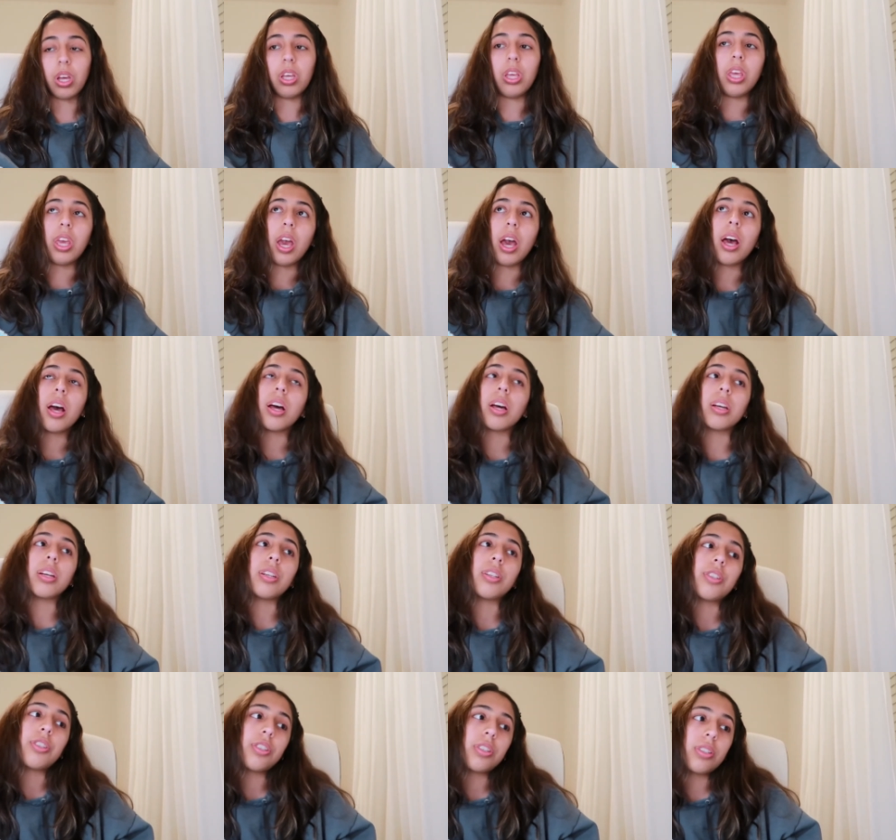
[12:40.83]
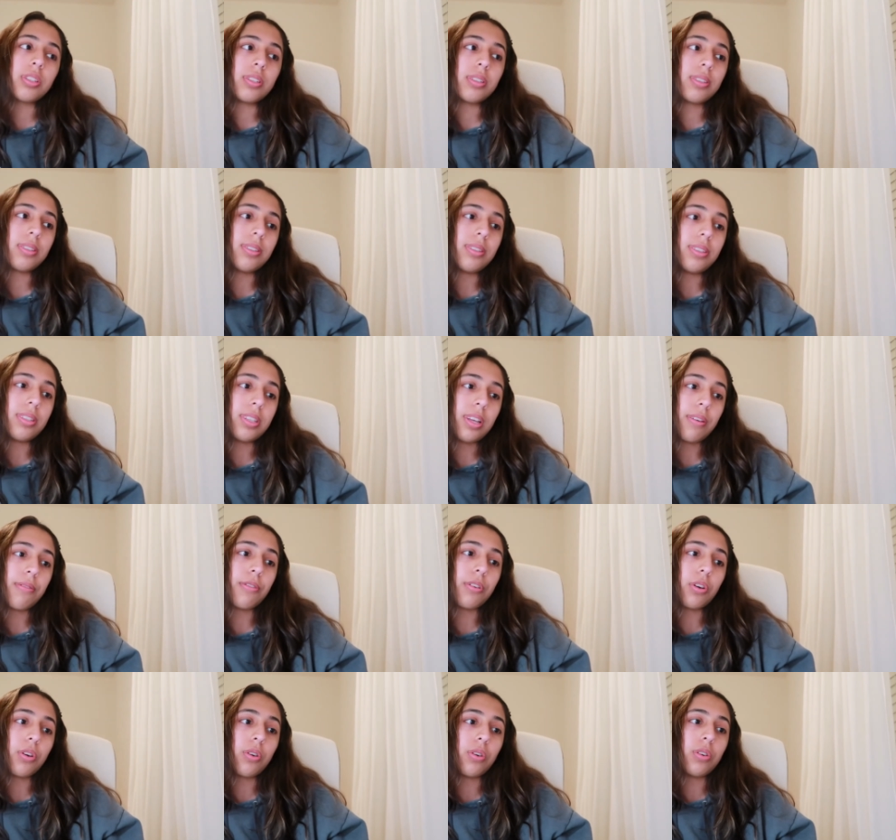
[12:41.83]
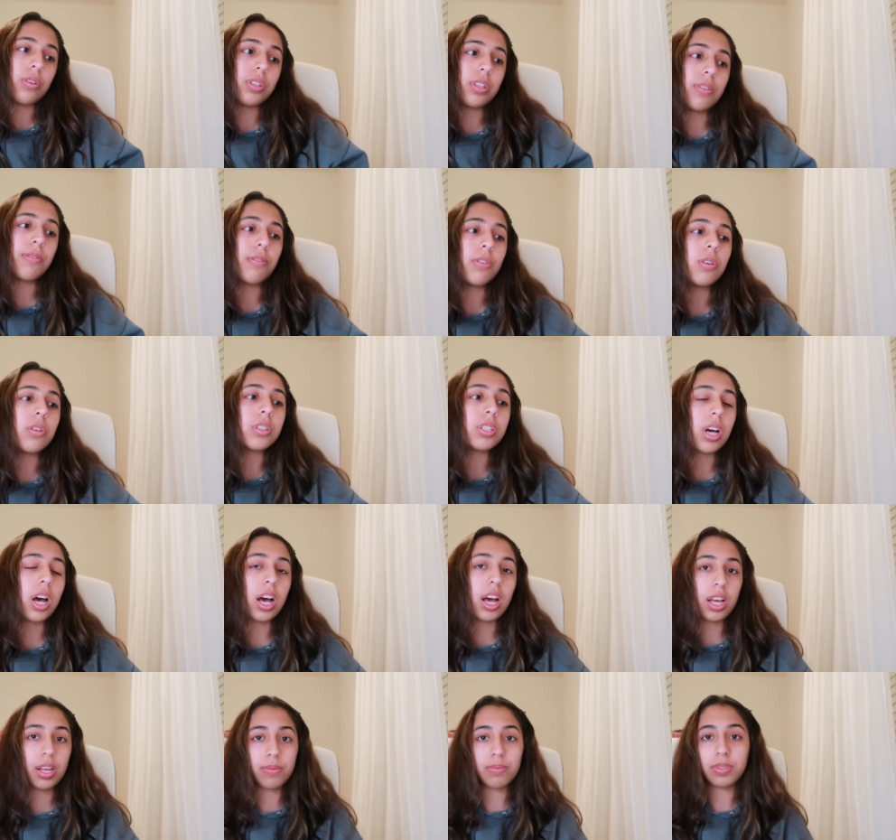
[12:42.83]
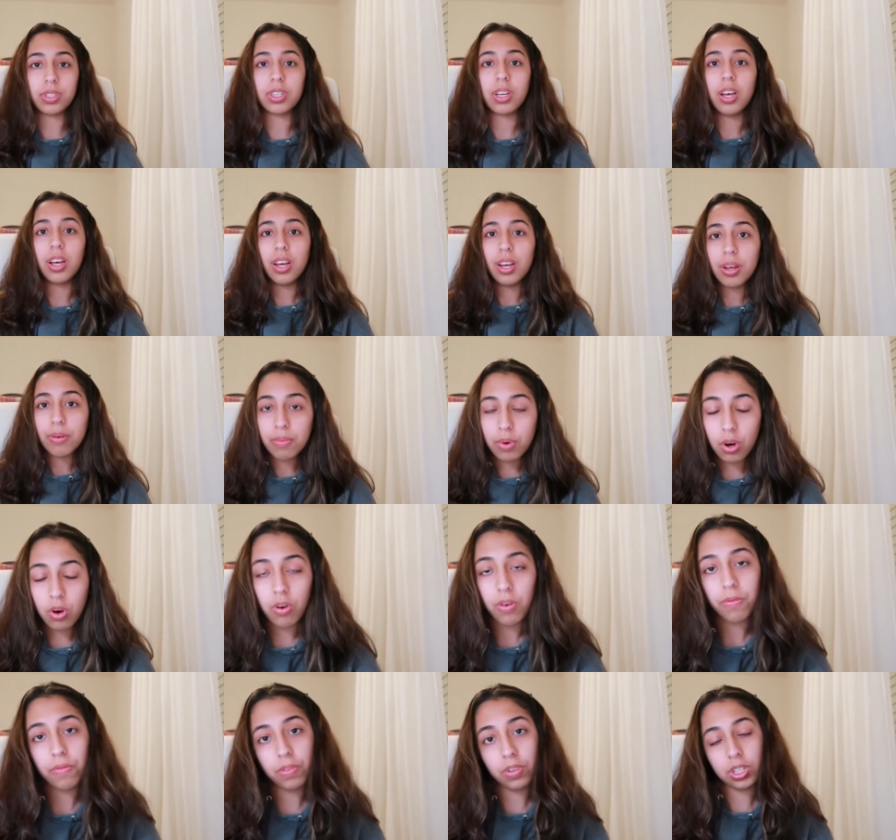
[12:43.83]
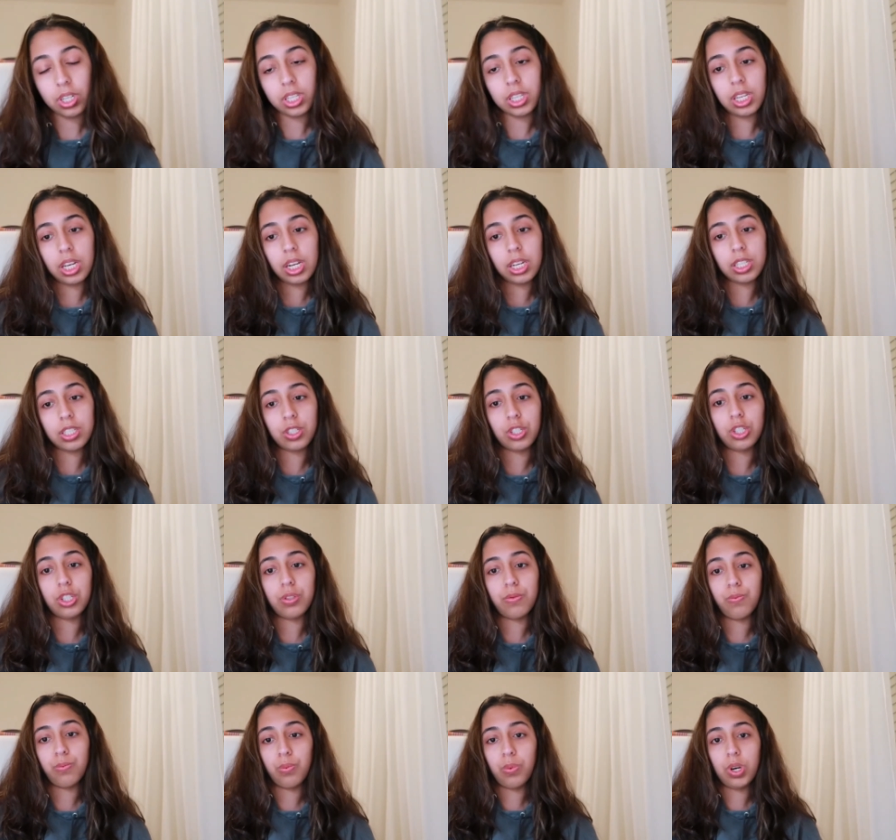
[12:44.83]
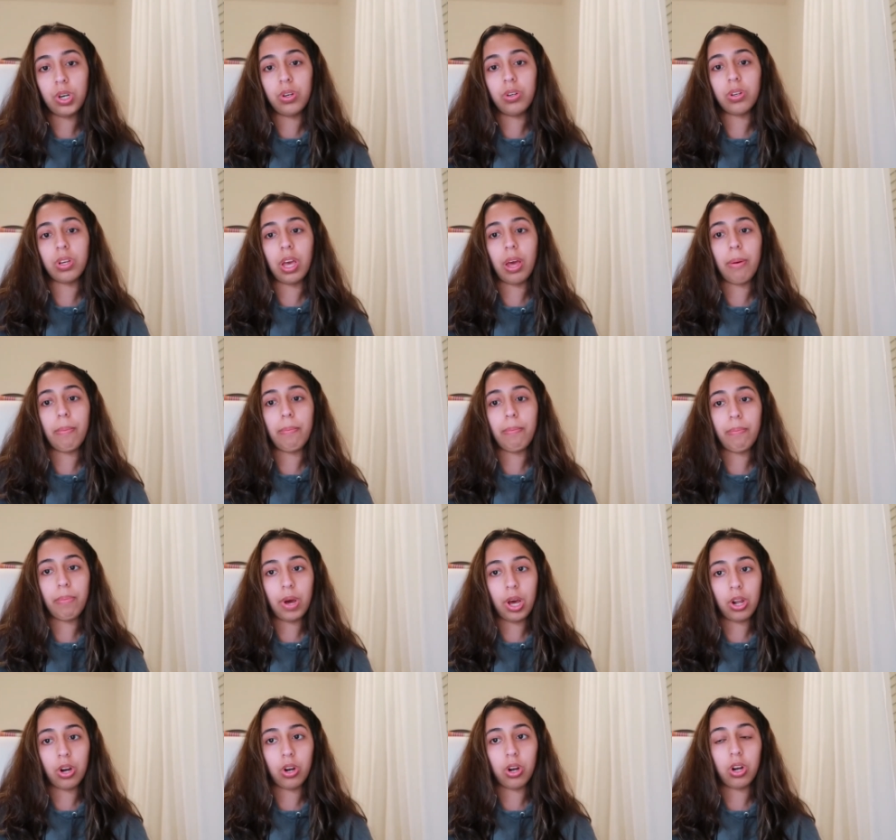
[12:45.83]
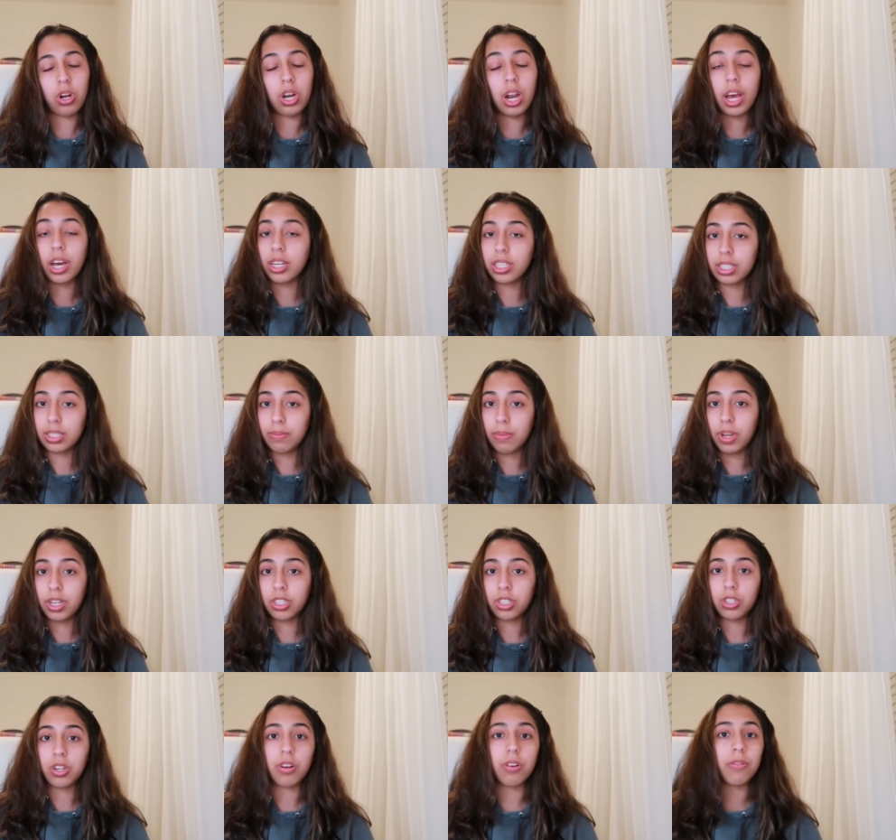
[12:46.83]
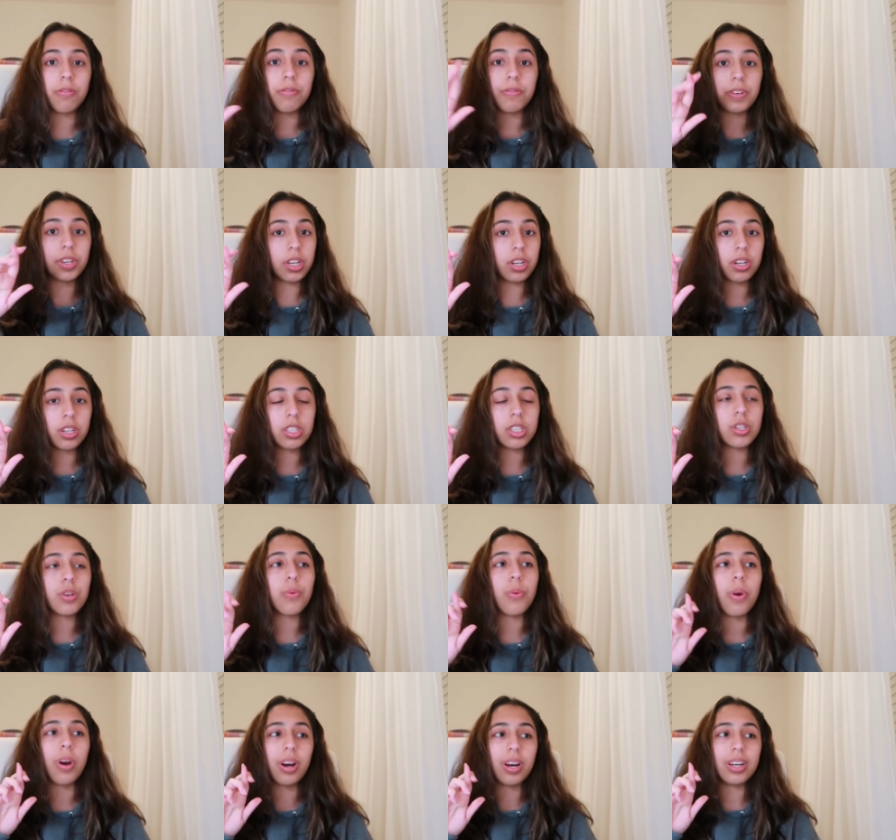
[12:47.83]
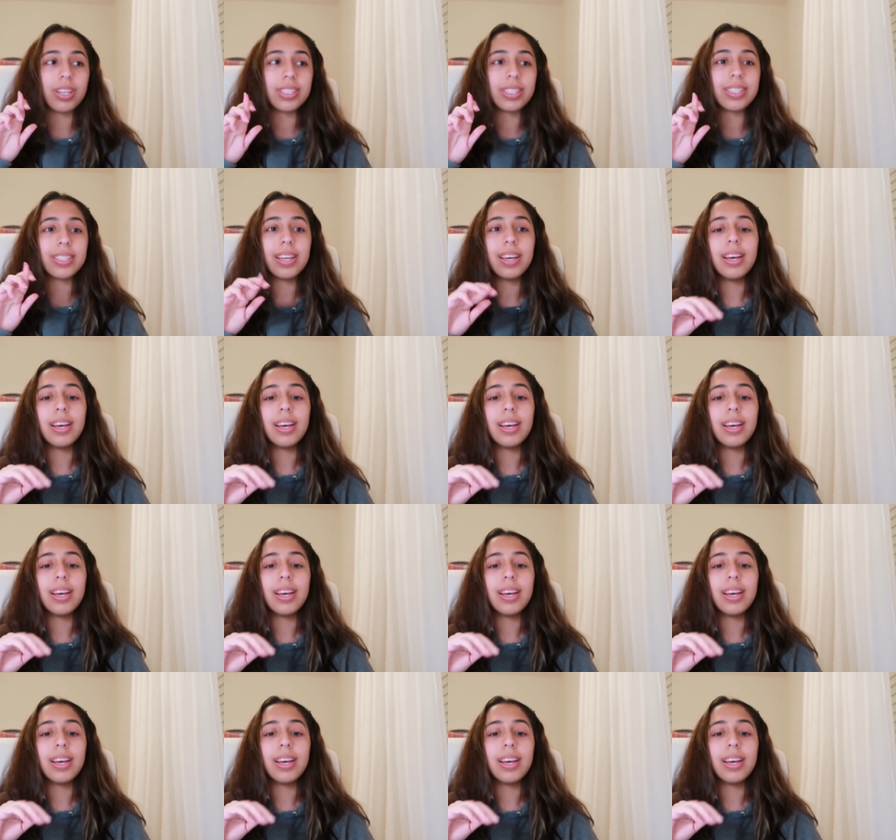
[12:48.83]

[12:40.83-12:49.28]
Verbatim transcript: yeah, it's just difficult times, but hopefully things will get better next semester, fingers crossed.